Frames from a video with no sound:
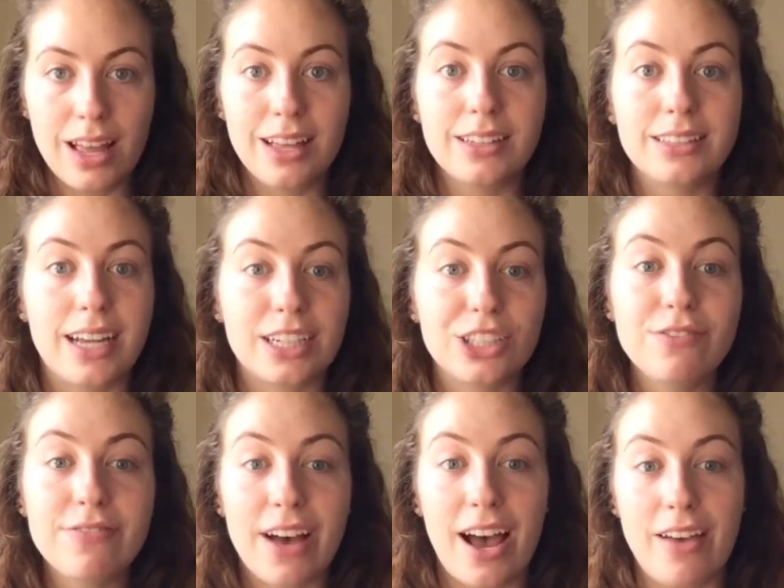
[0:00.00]
Section
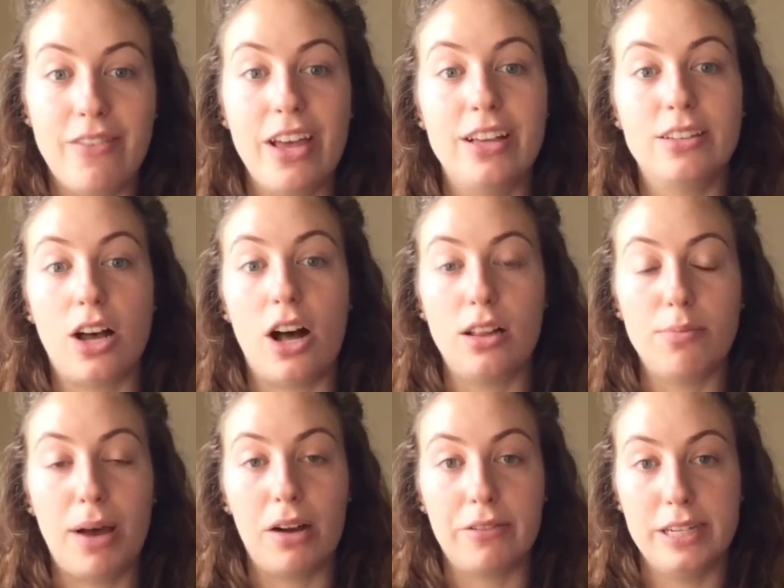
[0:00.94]
5 is all
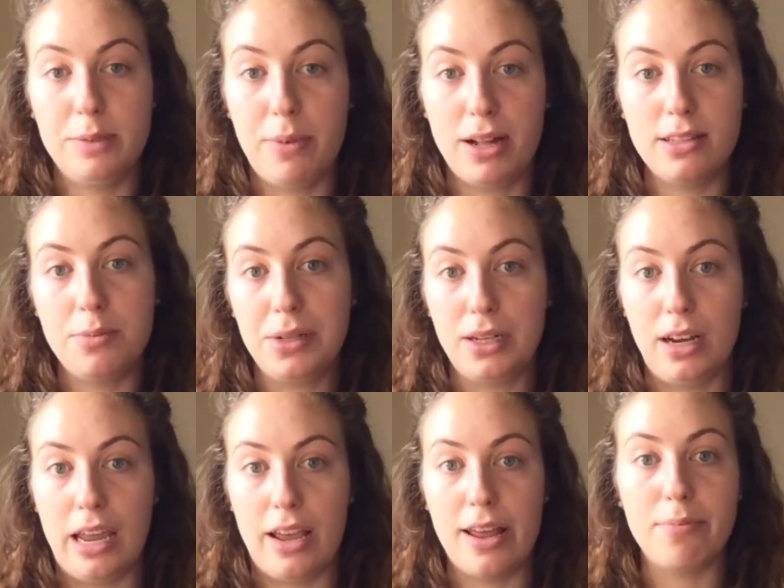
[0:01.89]
about
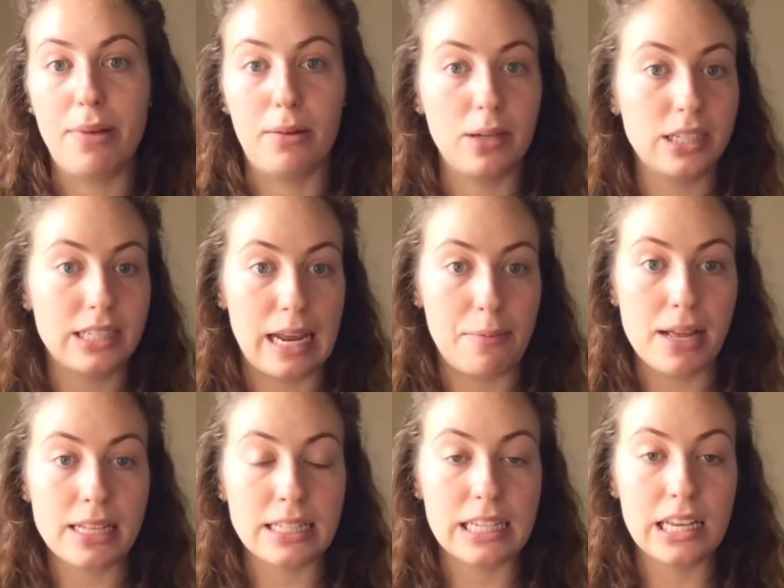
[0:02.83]
responsibility in public
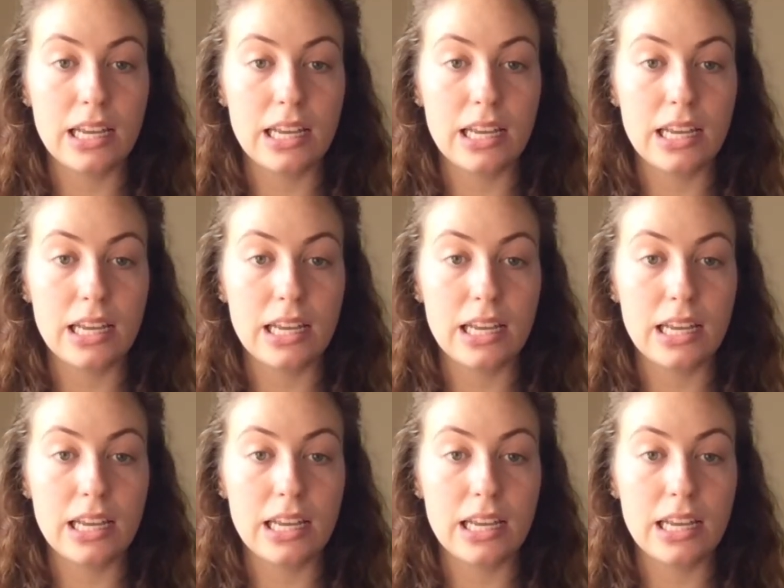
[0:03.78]
statements.